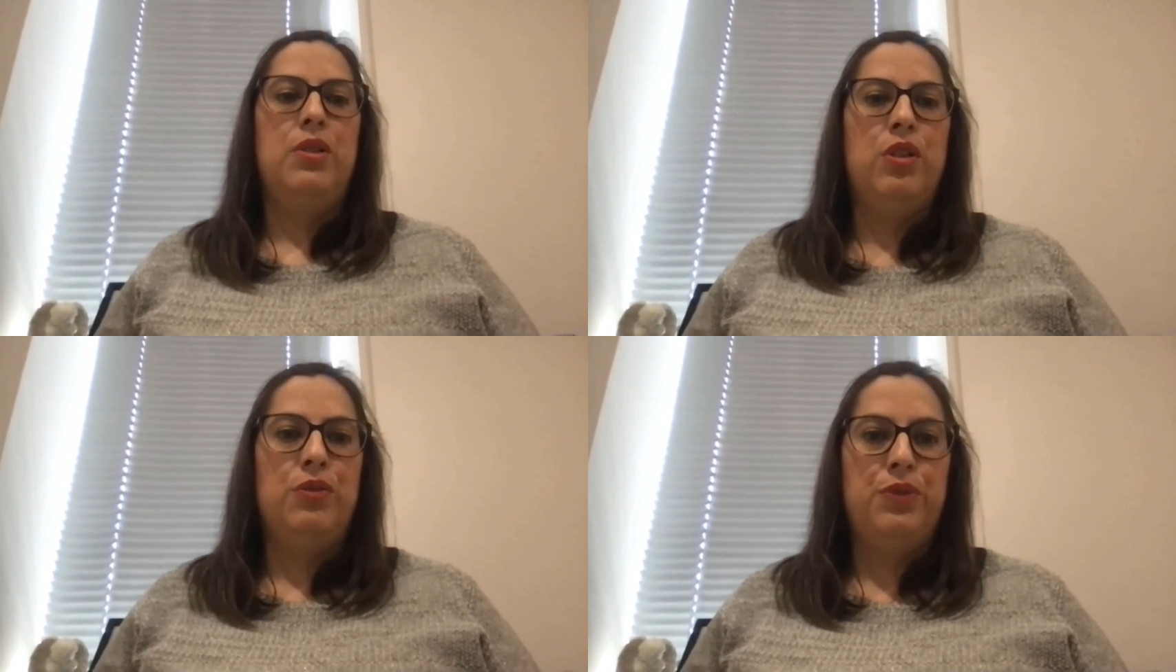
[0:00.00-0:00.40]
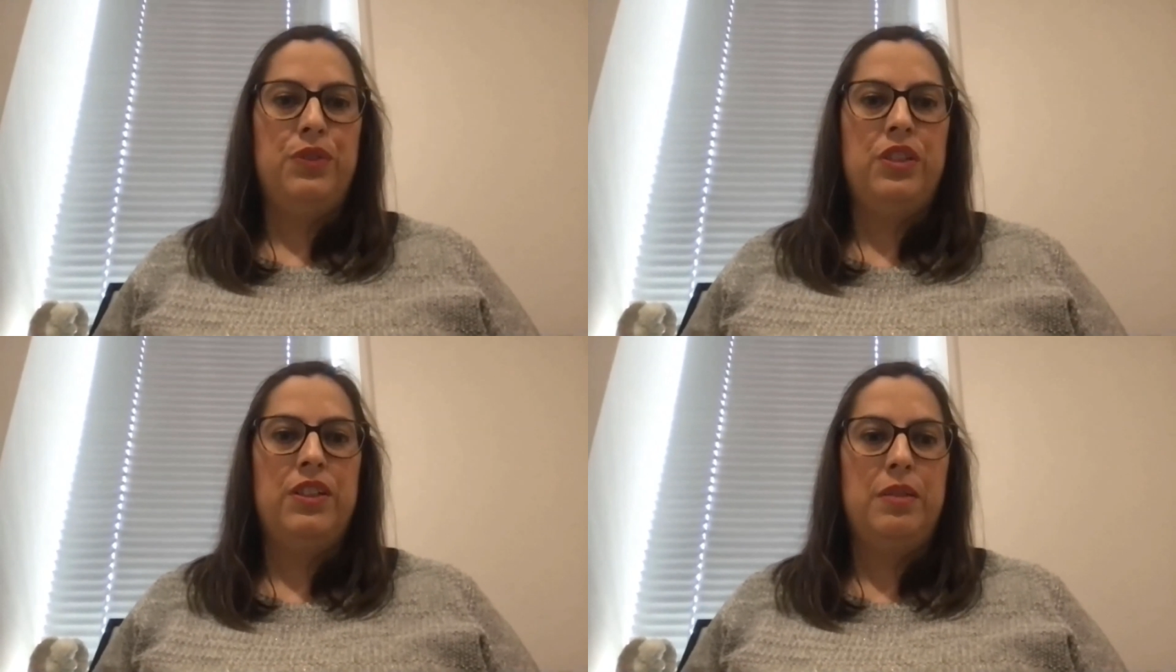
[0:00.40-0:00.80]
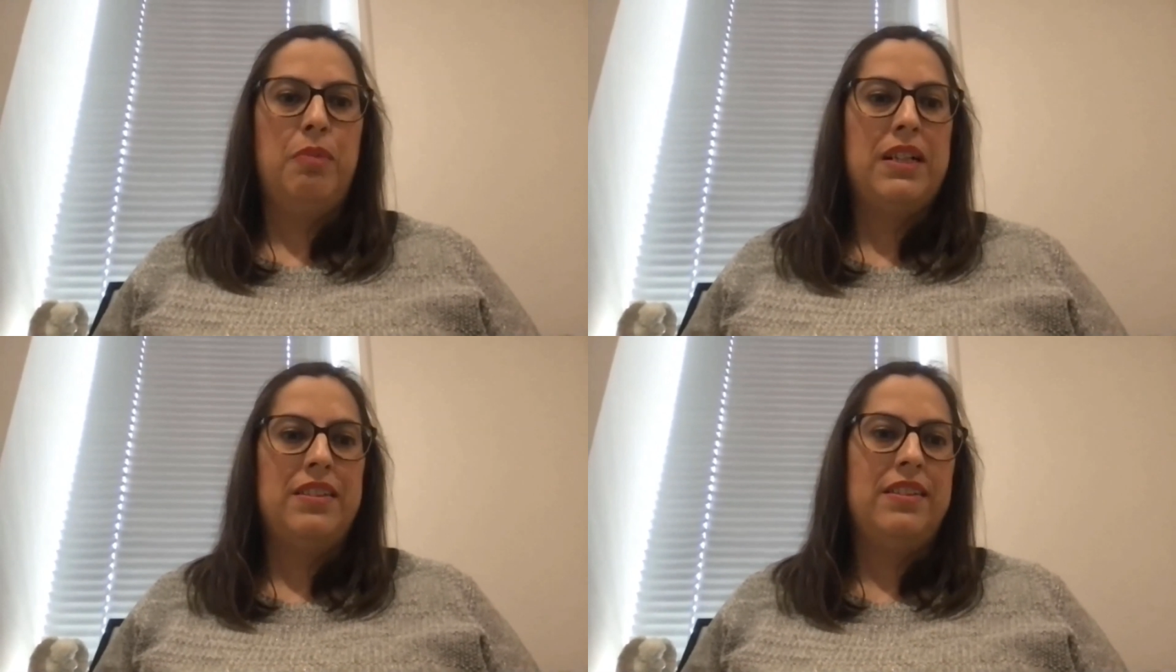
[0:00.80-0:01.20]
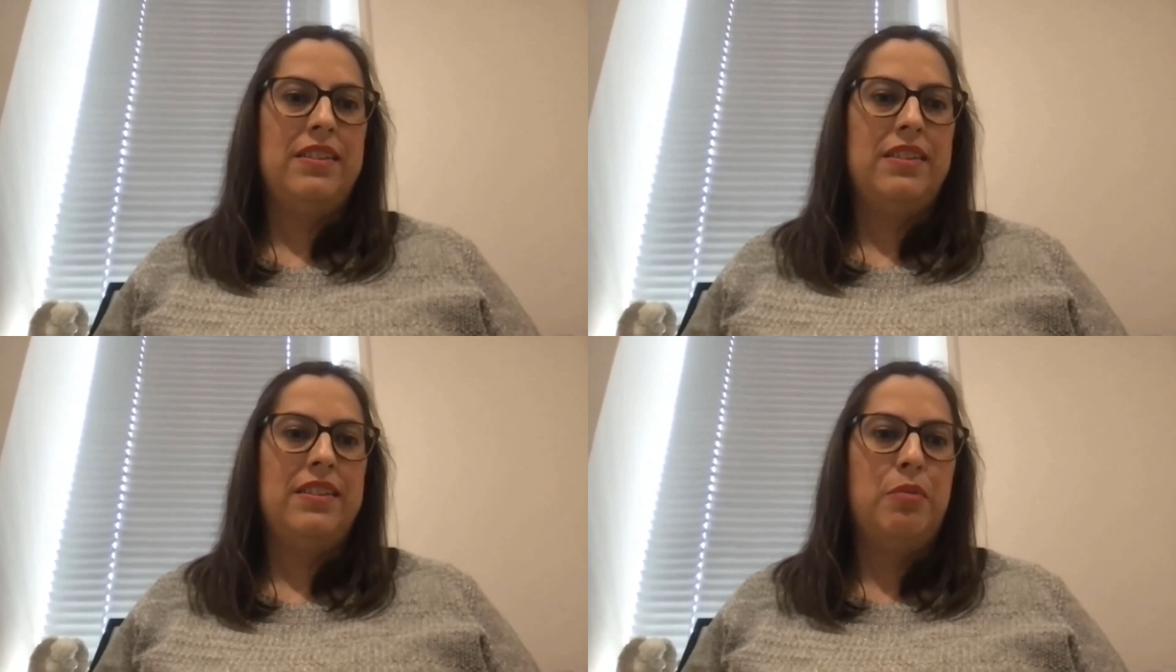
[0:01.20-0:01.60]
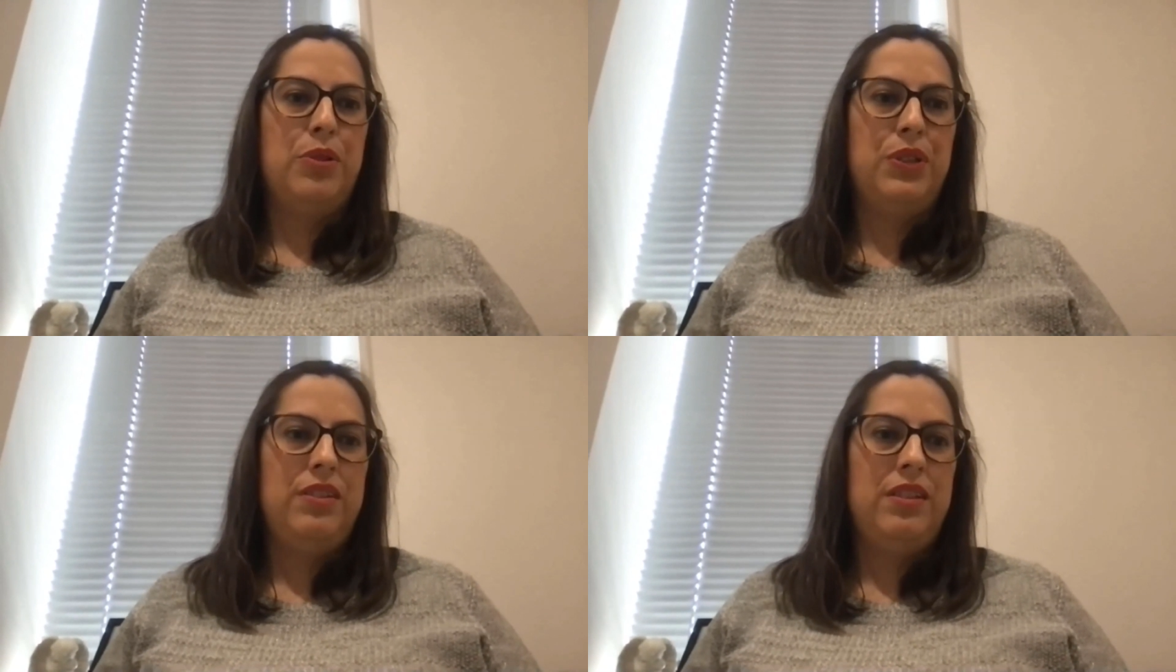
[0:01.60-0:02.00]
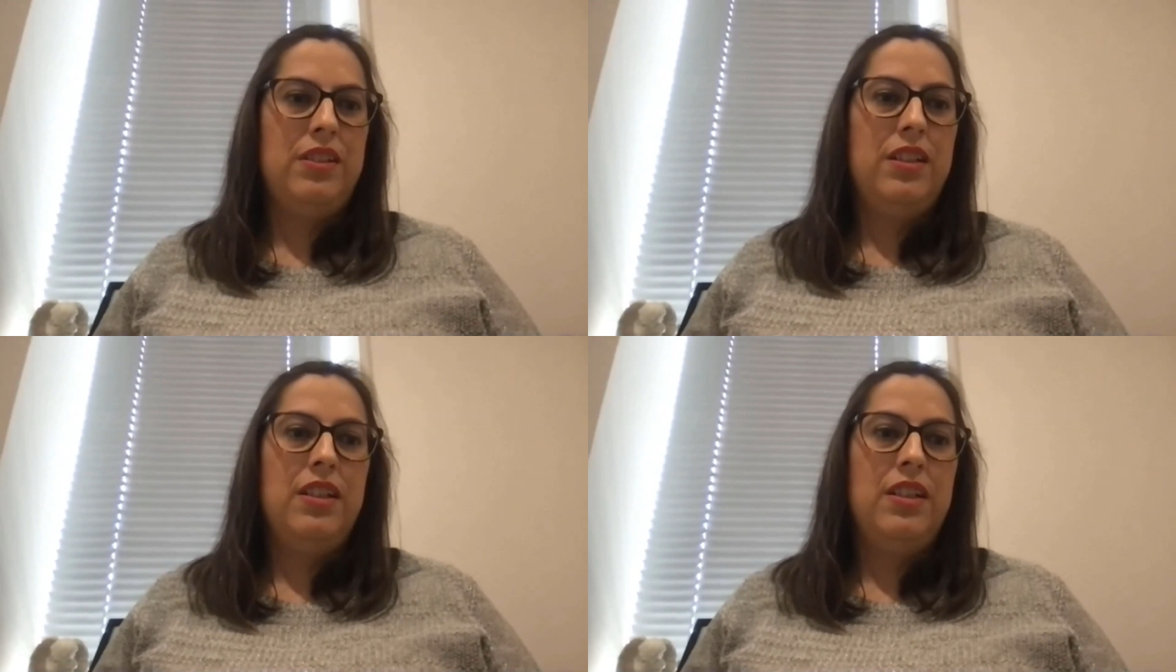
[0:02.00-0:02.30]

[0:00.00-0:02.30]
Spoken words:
of third-party libraries.